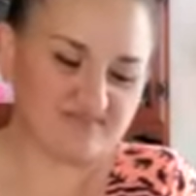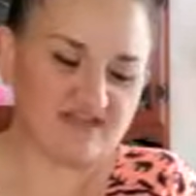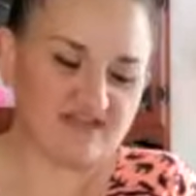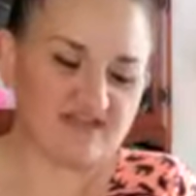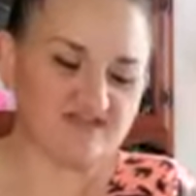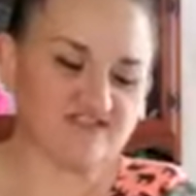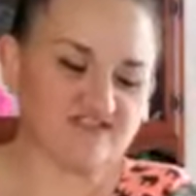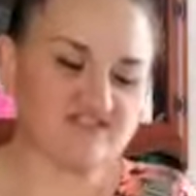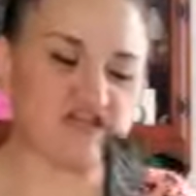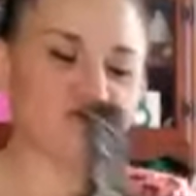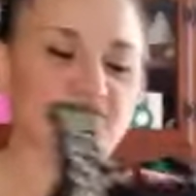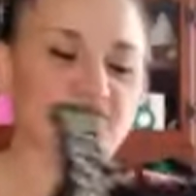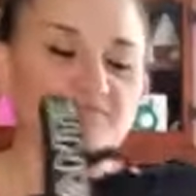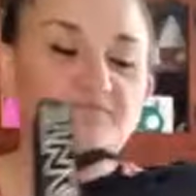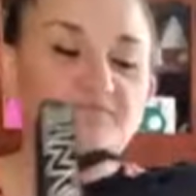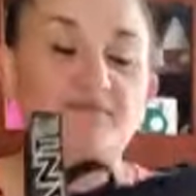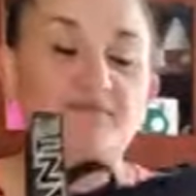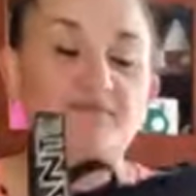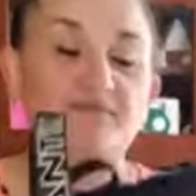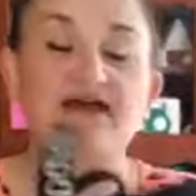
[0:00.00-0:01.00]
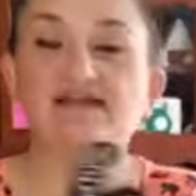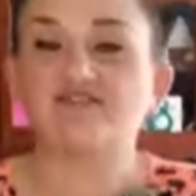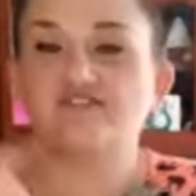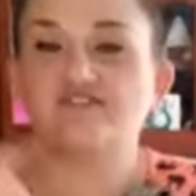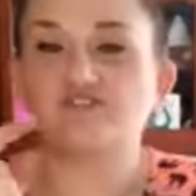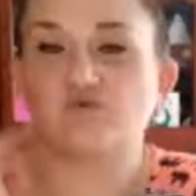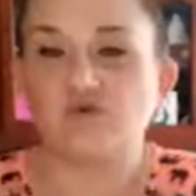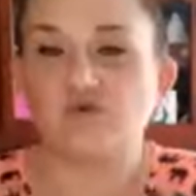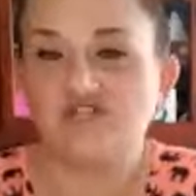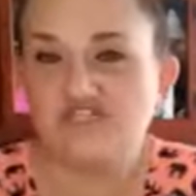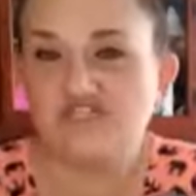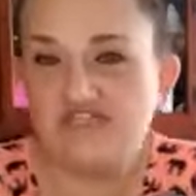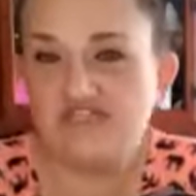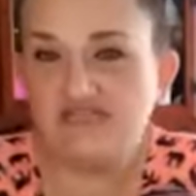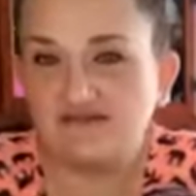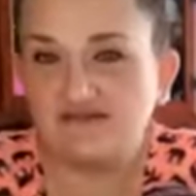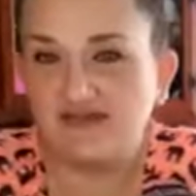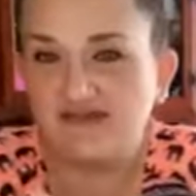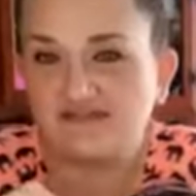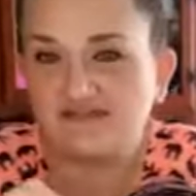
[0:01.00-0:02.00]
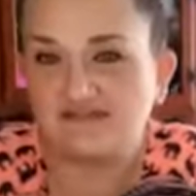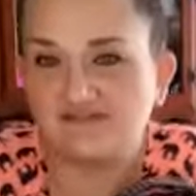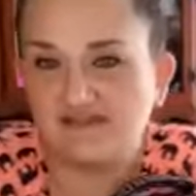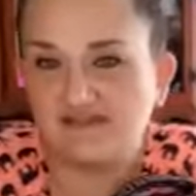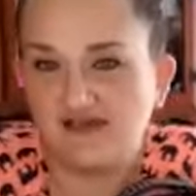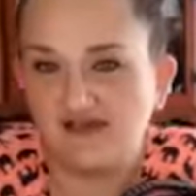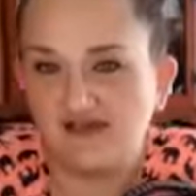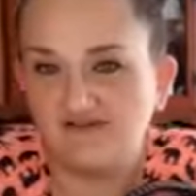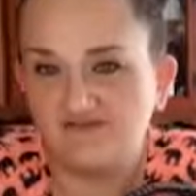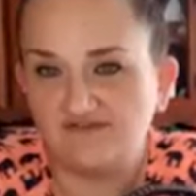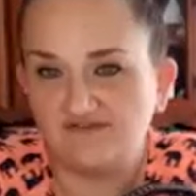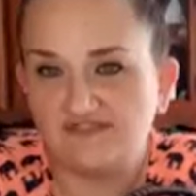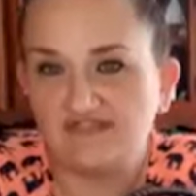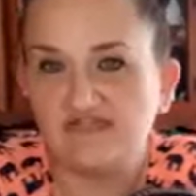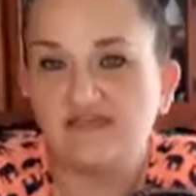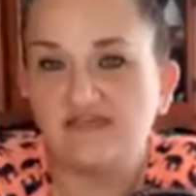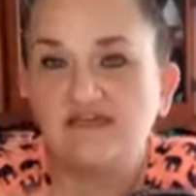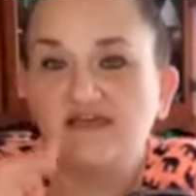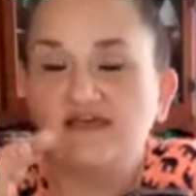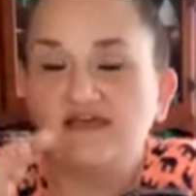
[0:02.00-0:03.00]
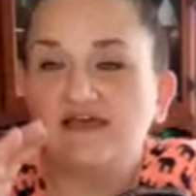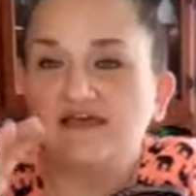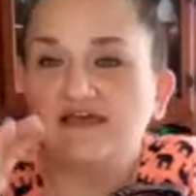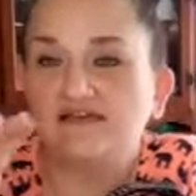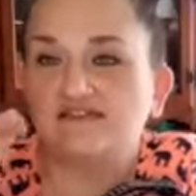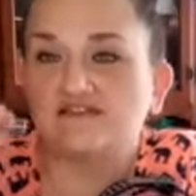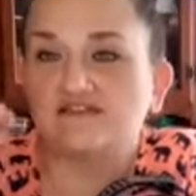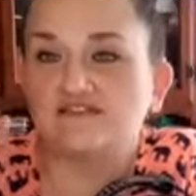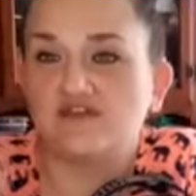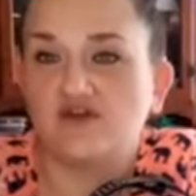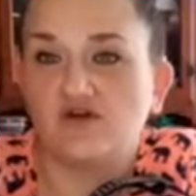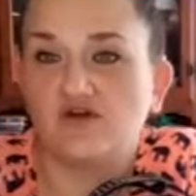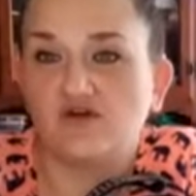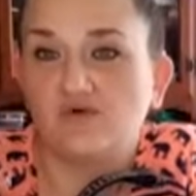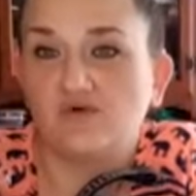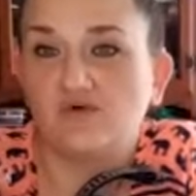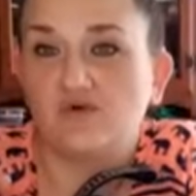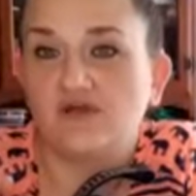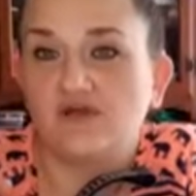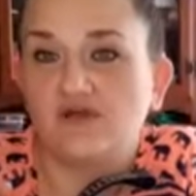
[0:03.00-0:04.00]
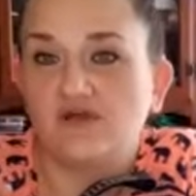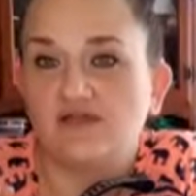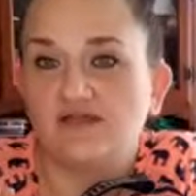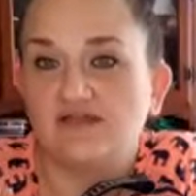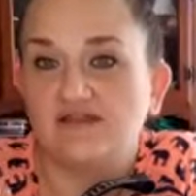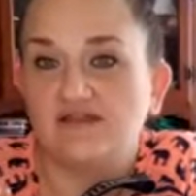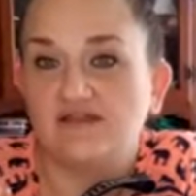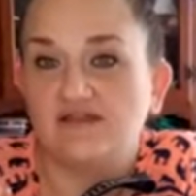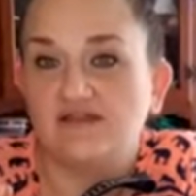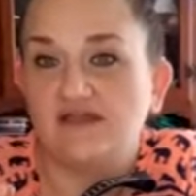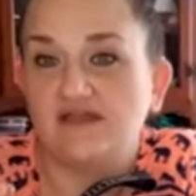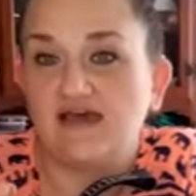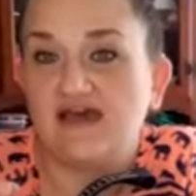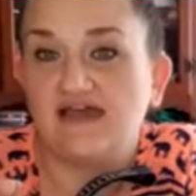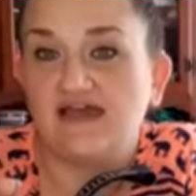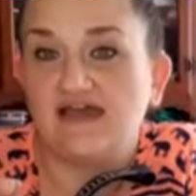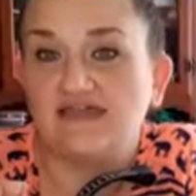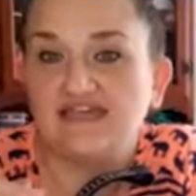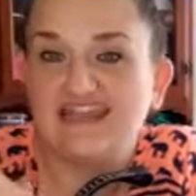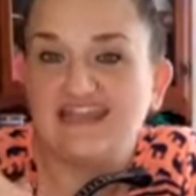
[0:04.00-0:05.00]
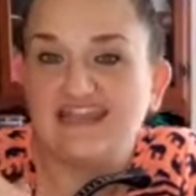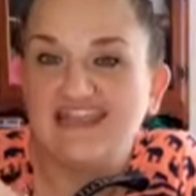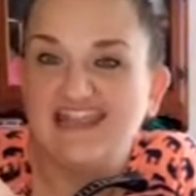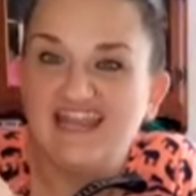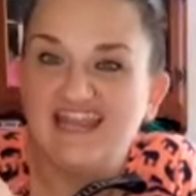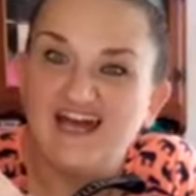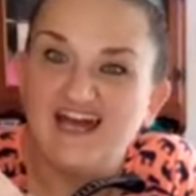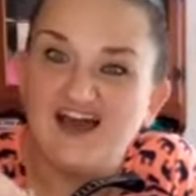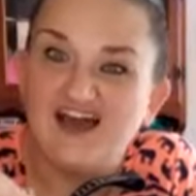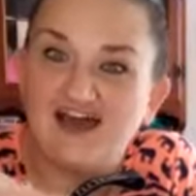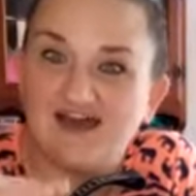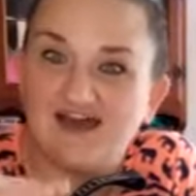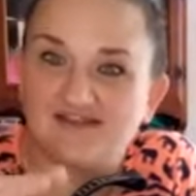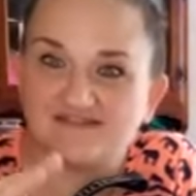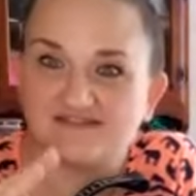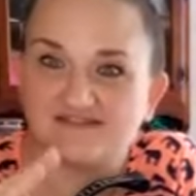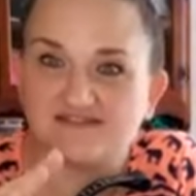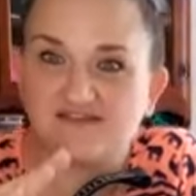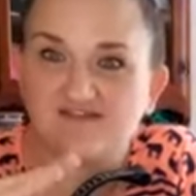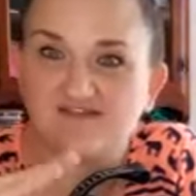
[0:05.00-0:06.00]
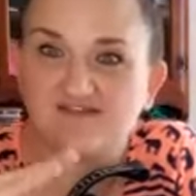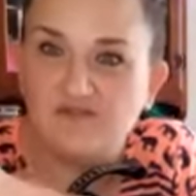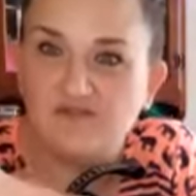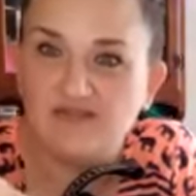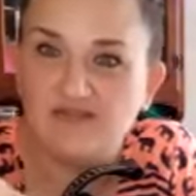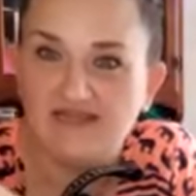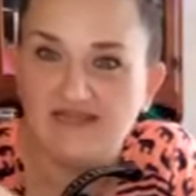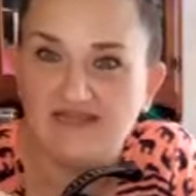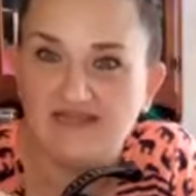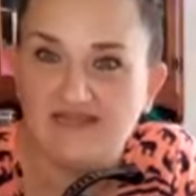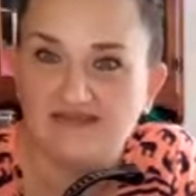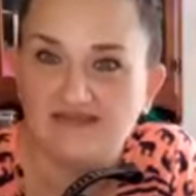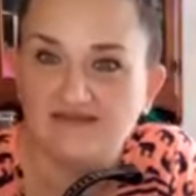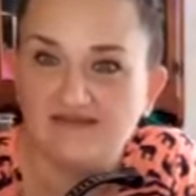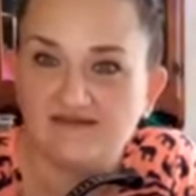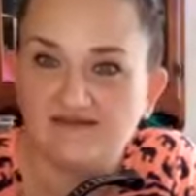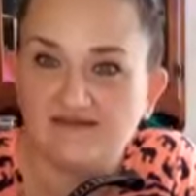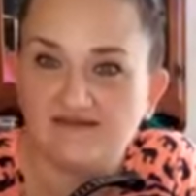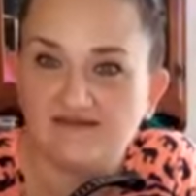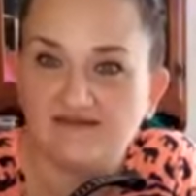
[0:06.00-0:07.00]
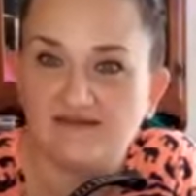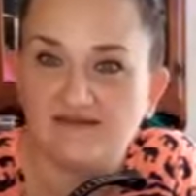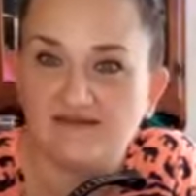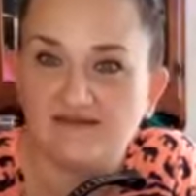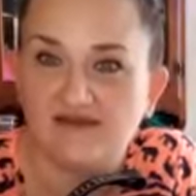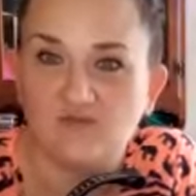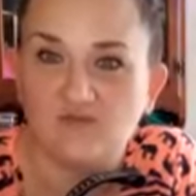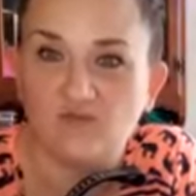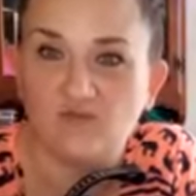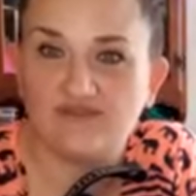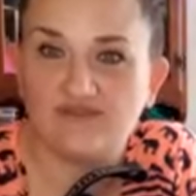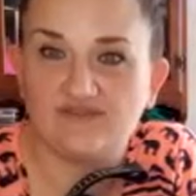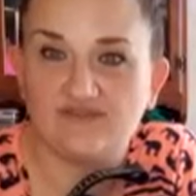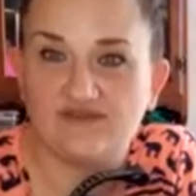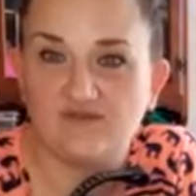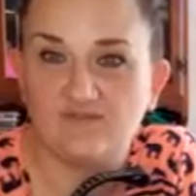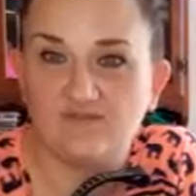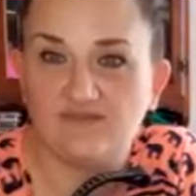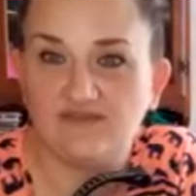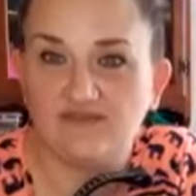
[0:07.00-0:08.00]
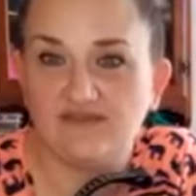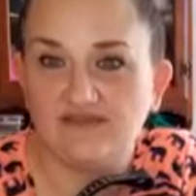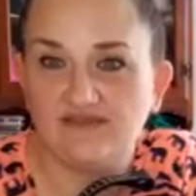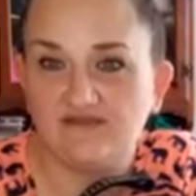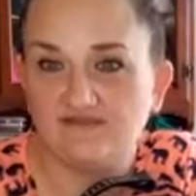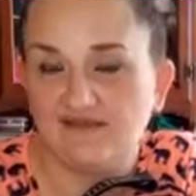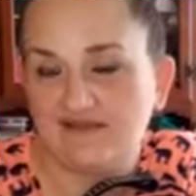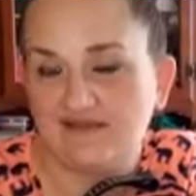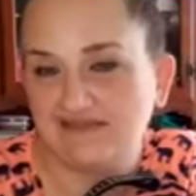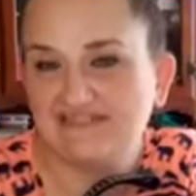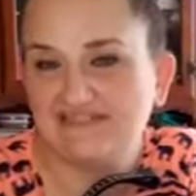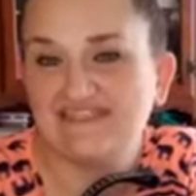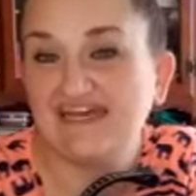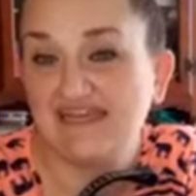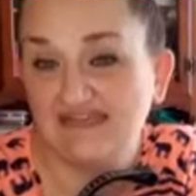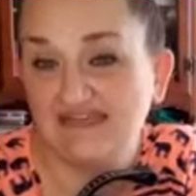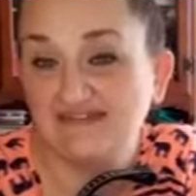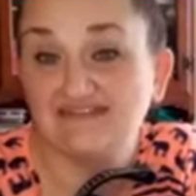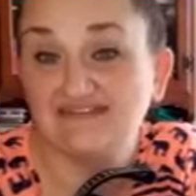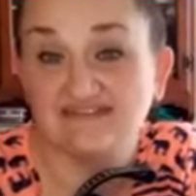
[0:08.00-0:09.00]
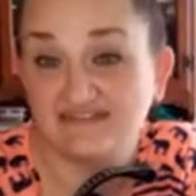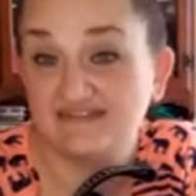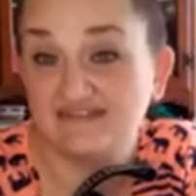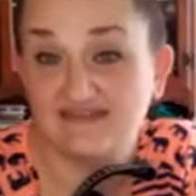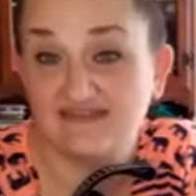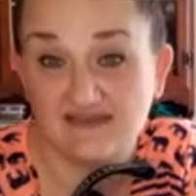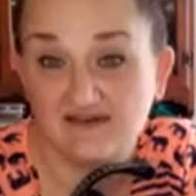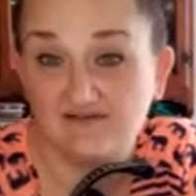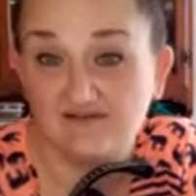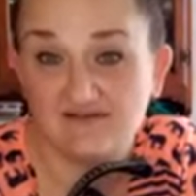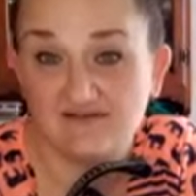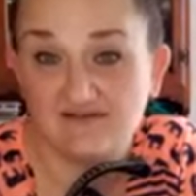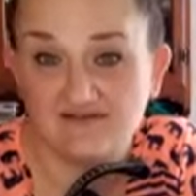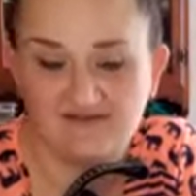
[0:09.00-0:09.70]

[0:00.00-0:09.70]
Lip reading: So mine are squishy and soft. So I get lots of play with them being like tightened down.